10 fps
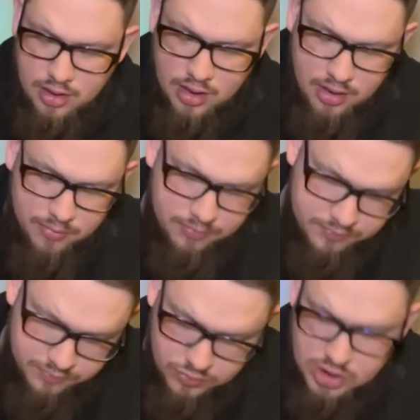Um,
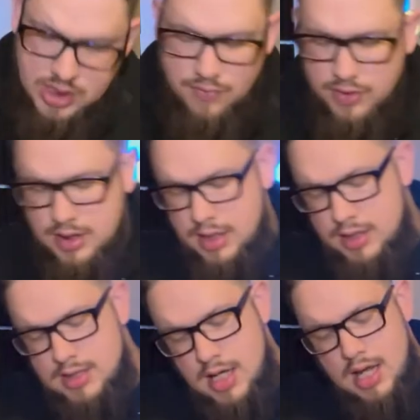just different
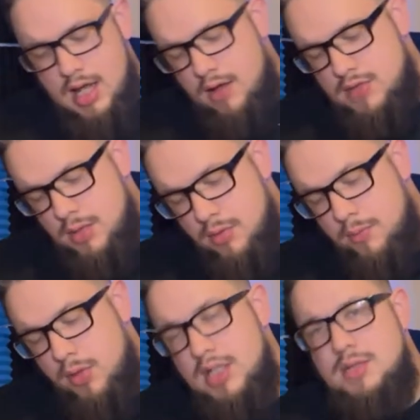things. If someone
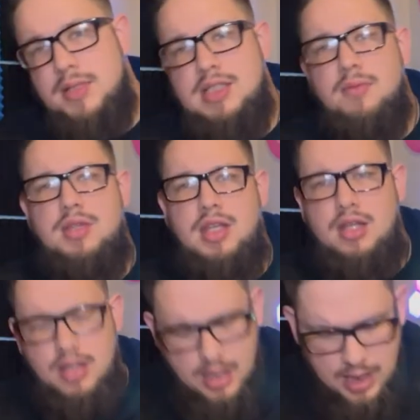brings me
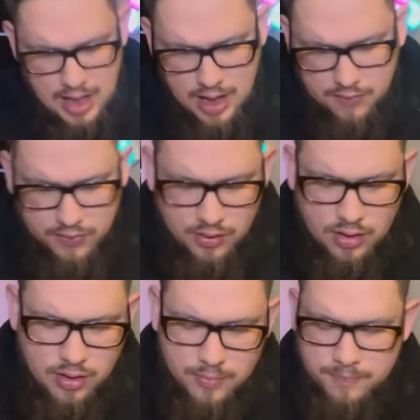something, like I have
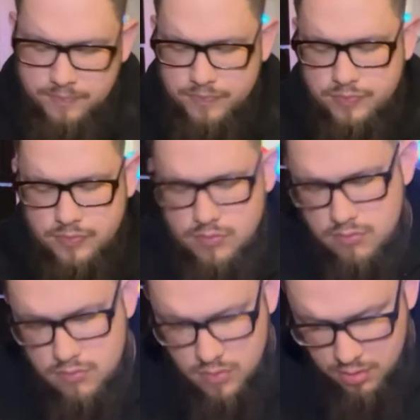some
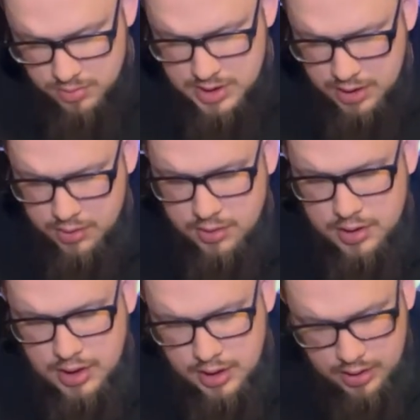material
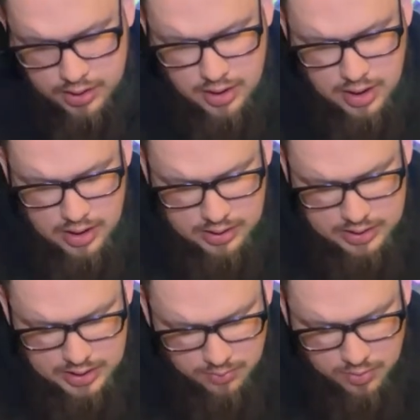in here
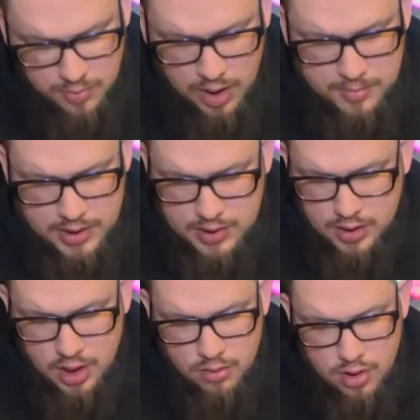that someone bought me to
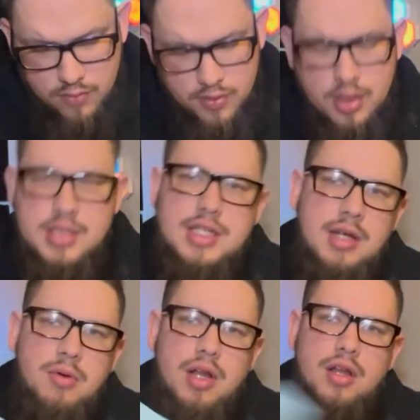go over and
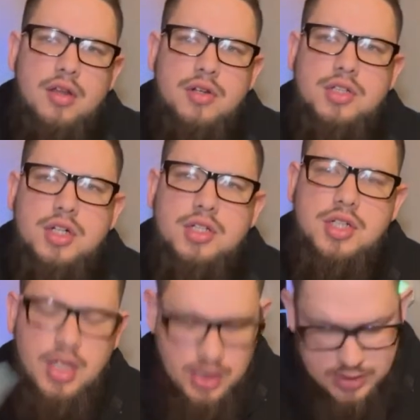see what another church
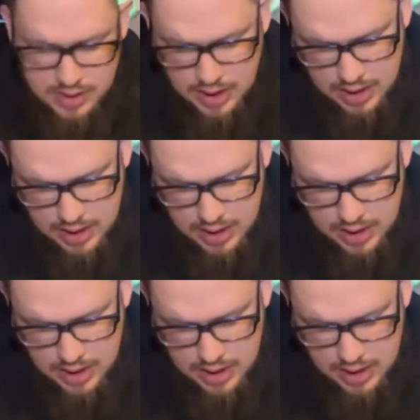does.